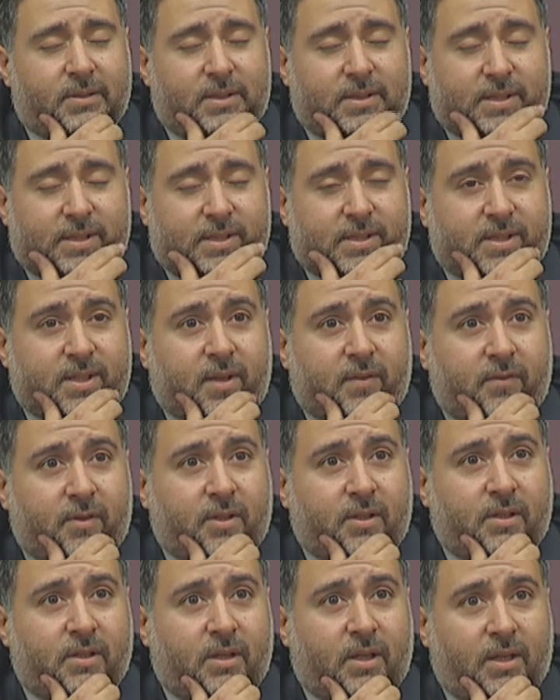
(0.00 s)

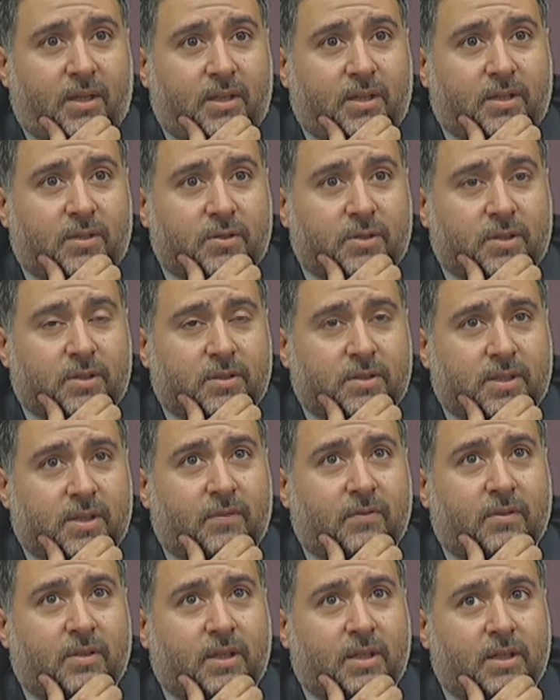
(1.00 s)
7-8
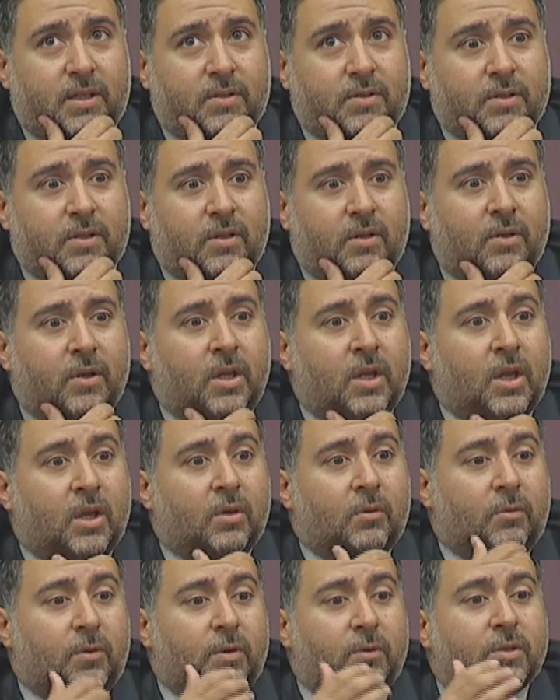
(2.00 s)
years ago,
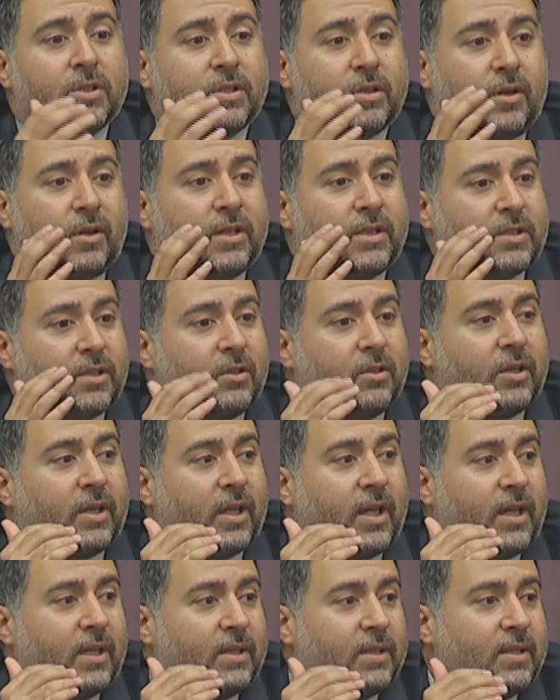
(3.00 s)
we were starting to look
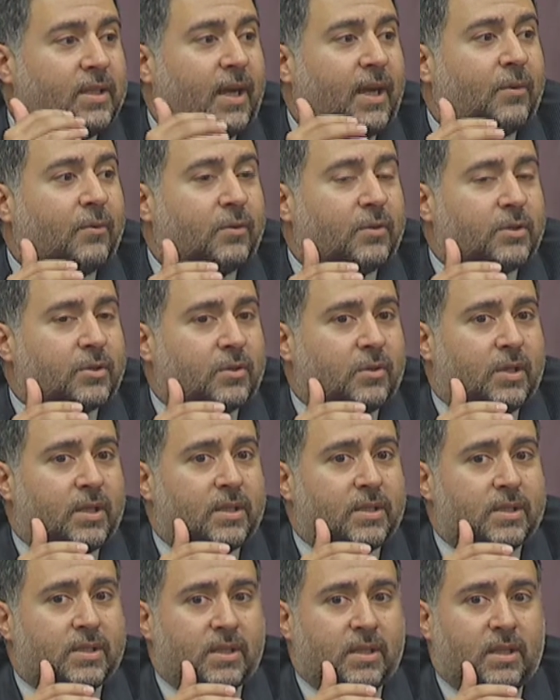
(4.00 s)
at downward
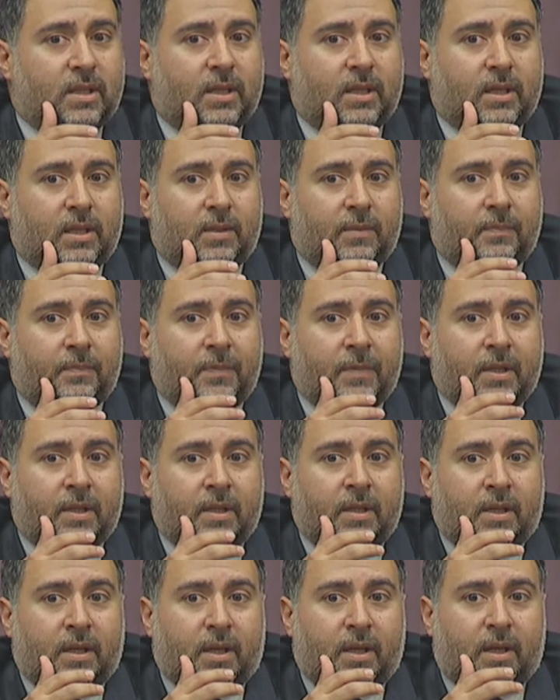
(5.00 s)
trends in
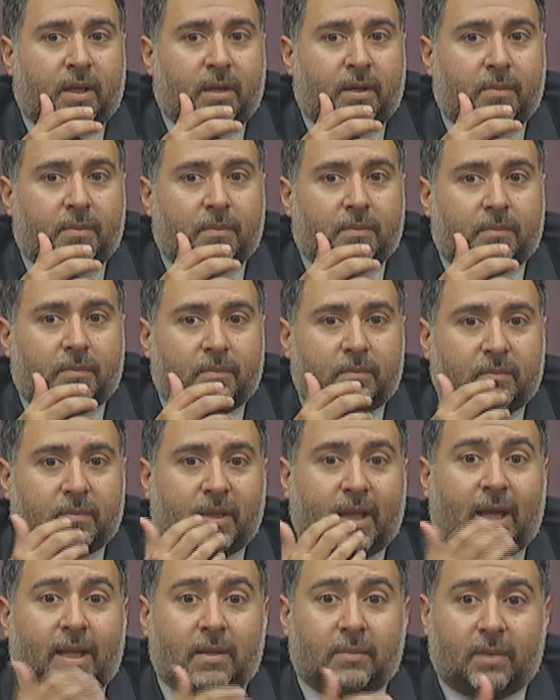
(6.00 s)

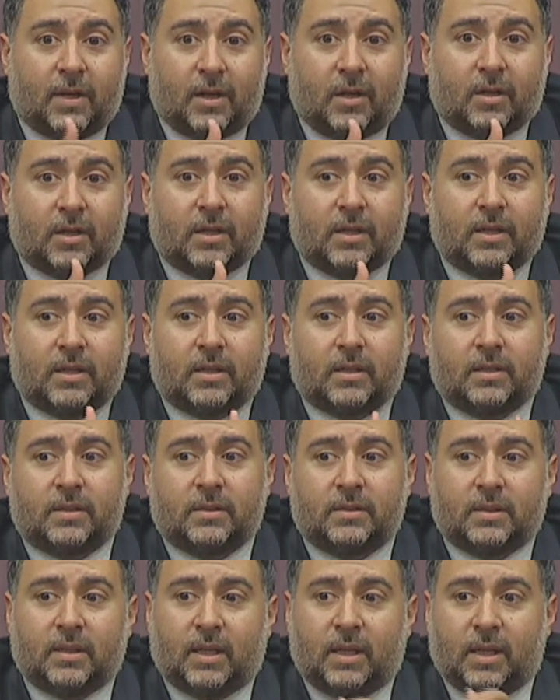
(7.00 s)
Latin America
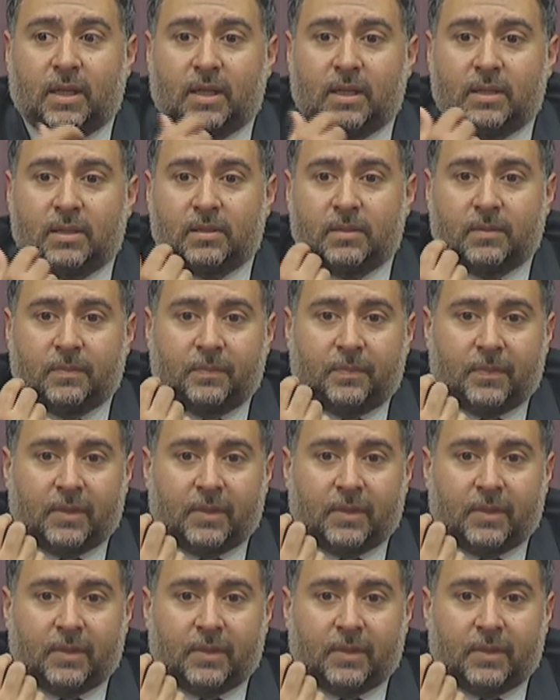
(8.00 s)
and